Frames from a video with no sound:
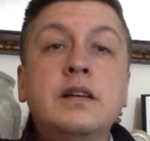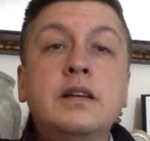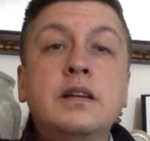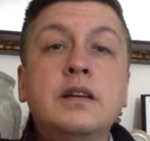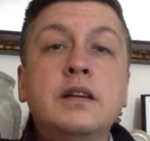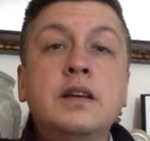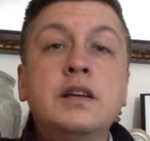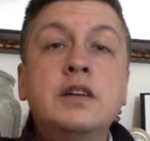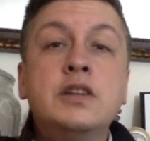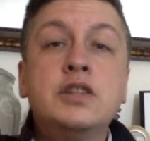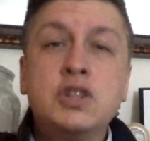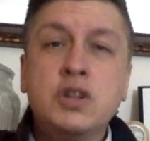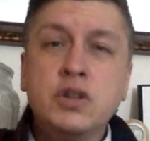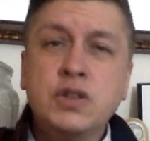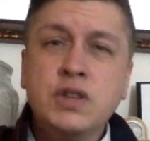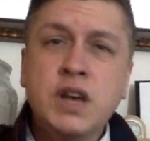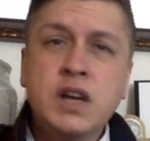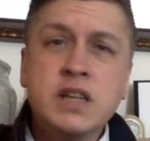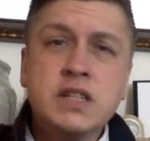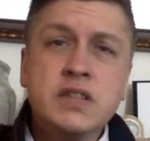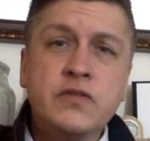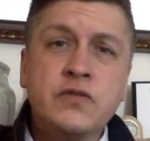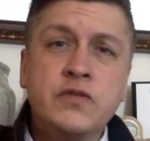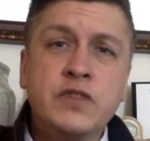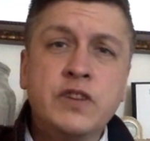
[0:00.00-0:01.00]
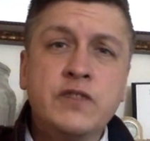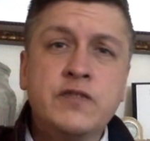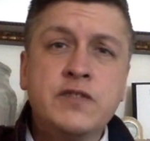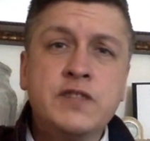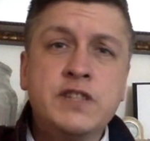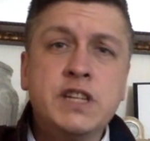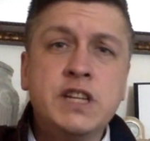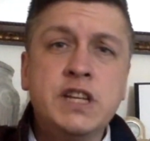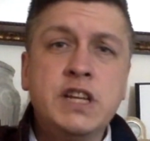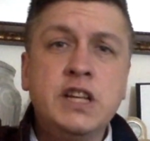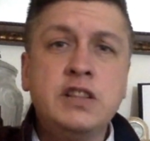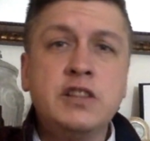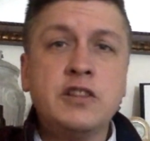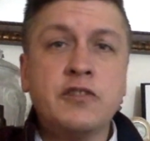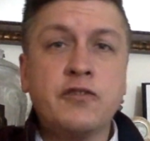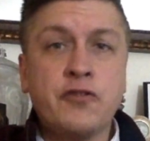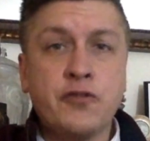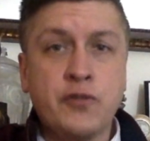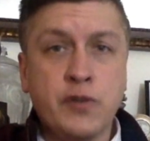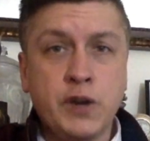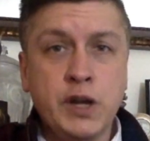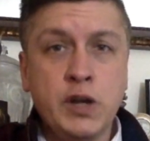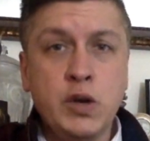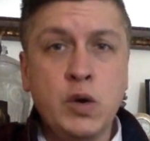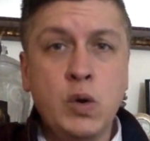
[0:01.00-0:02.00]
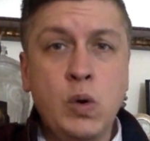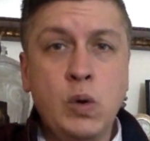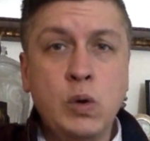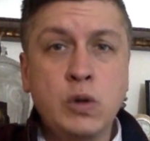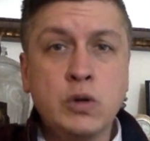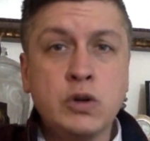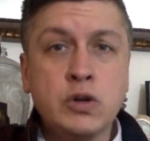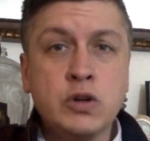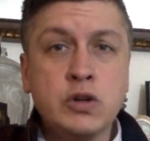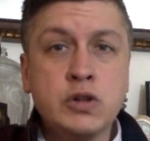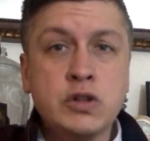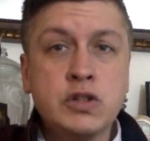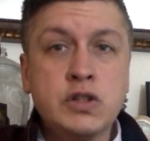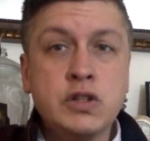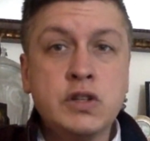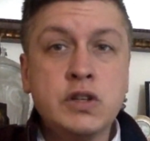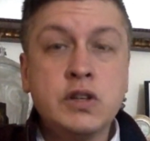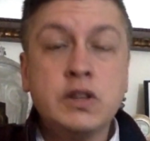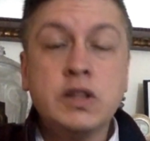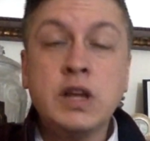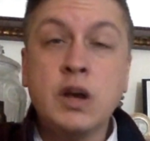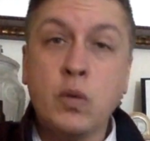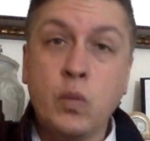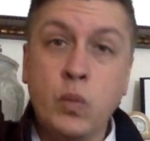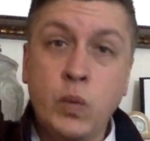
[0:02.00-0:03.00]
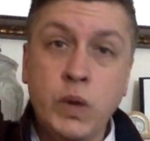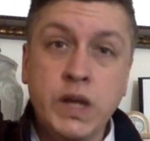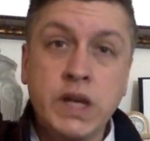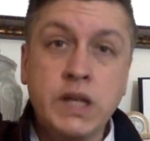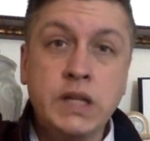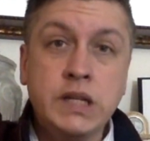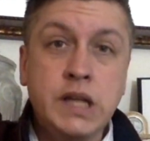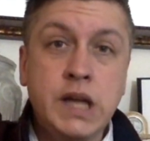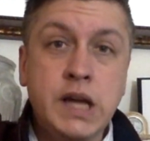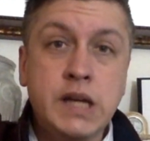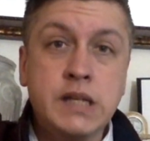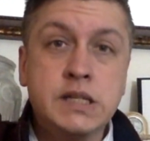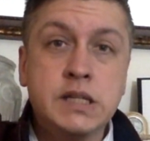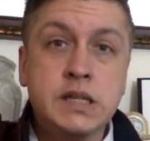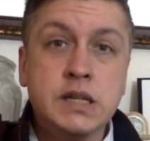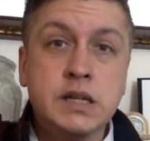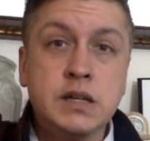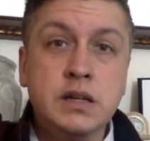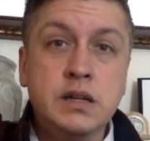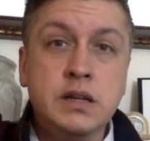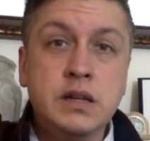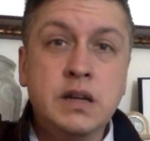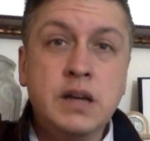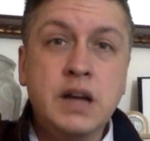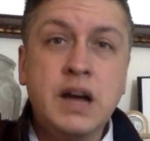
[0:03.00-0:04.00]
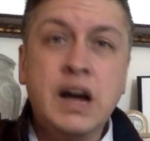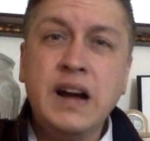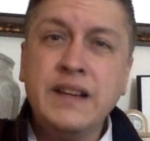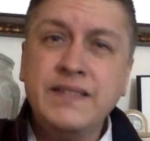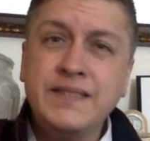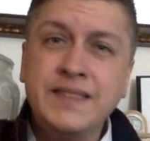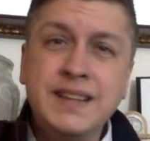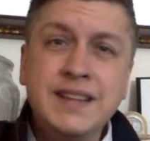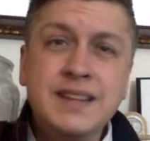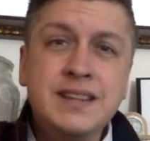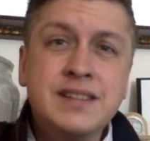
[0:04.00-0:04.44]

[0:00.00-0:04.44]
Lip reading: In 2015, the freeholders that we elected, I think,